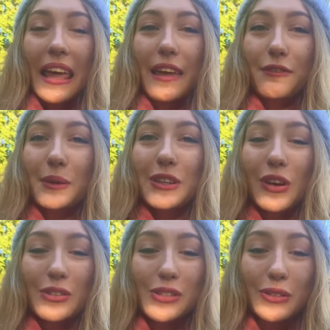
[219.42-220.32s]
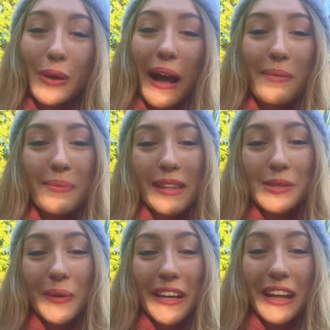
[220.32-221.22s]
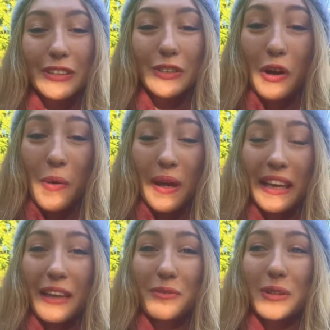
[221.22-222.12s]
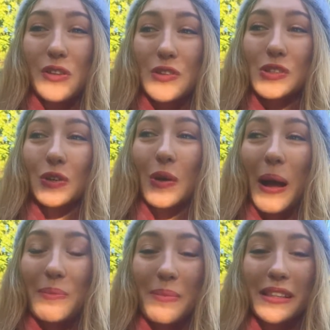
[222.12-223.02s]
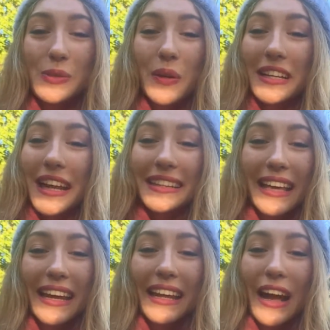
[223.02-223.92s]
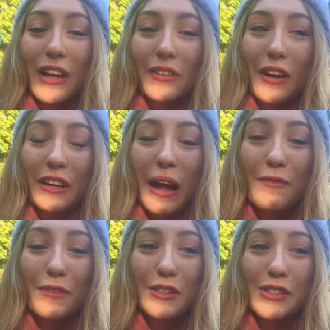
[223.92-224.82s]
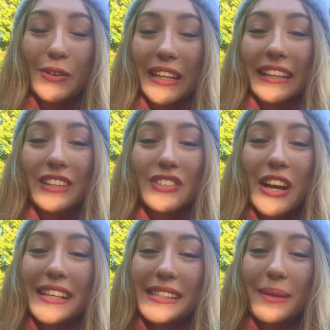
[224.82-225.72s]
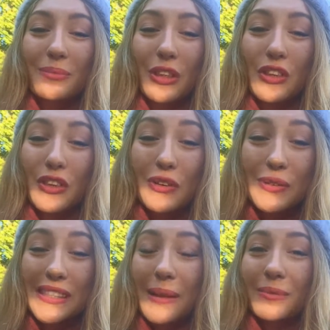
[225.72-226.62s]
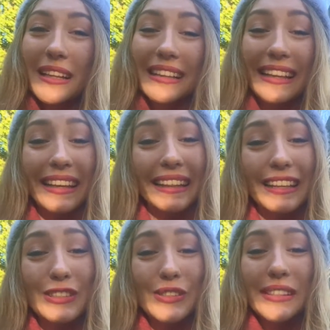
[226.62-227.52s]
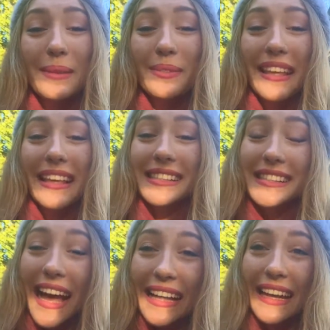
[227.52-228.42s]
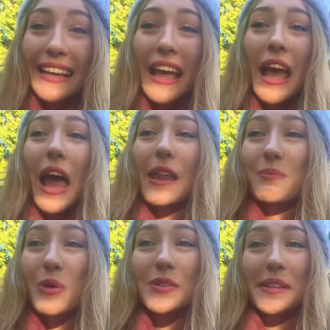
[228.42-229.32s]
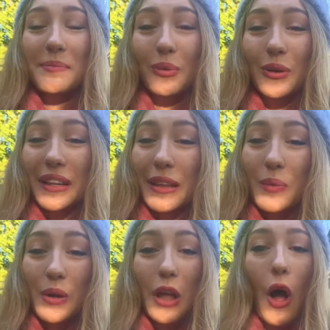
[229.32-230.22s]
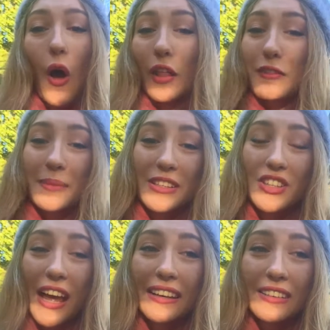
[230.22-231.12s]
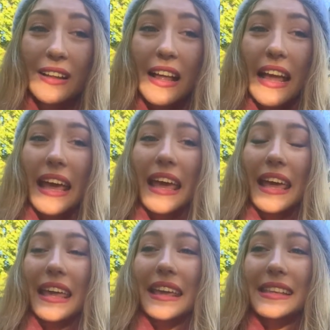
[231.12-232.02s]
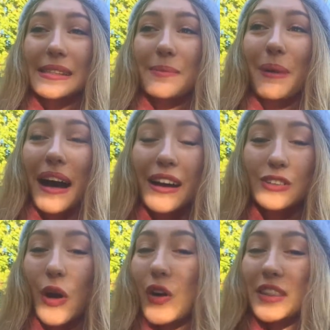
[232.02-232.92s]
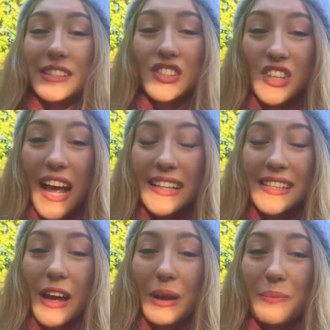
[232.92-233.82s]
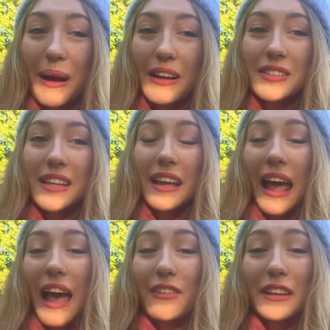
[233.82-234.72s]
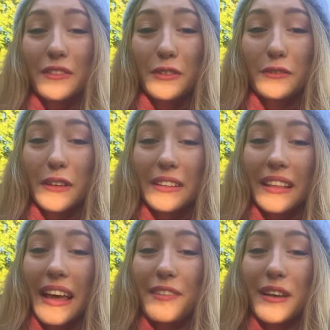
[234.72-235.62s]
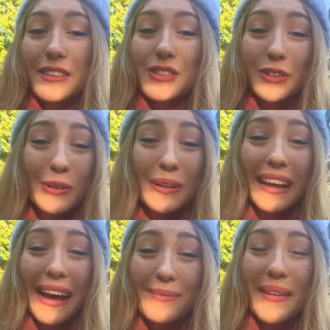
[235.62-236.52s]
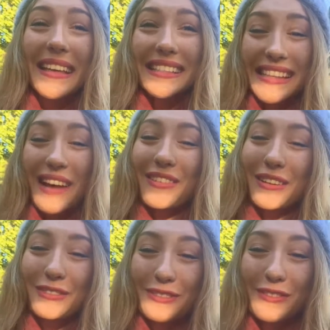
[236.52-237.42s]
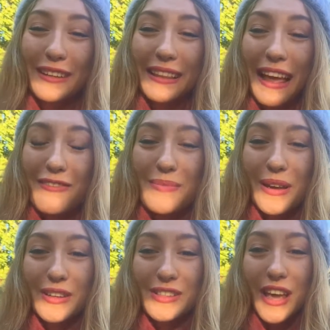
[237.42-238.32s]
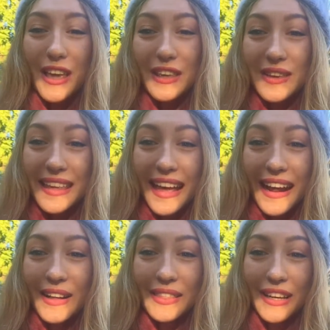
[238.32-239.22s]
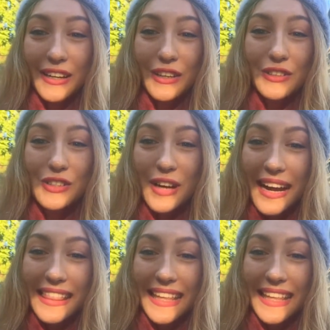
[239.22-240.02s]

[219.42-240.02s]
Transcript: if we don't screw up means we are not growing. If we don't screw up means we are not getting out of our comfort zone and not trying something new, something that could lead to something exciting. And most importantly, what all of my channel is about, all these chats are about having a fulfilled life, and screwing up is having a fulfilled life, because you get out there, you try